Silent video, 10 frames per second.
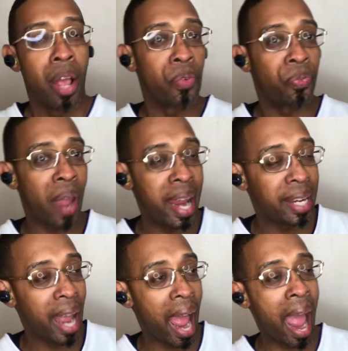
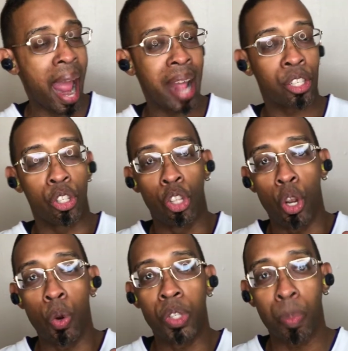fake-ass
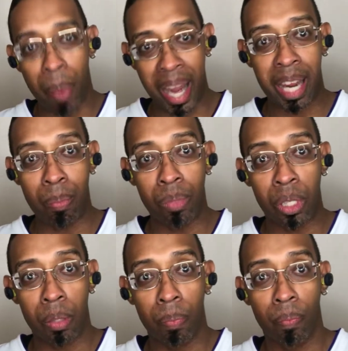news
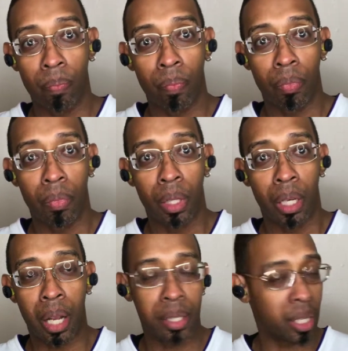memes
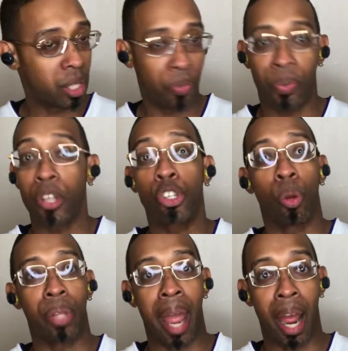because it's
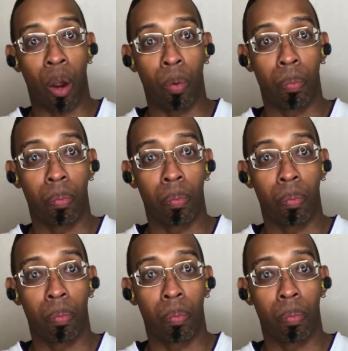official now.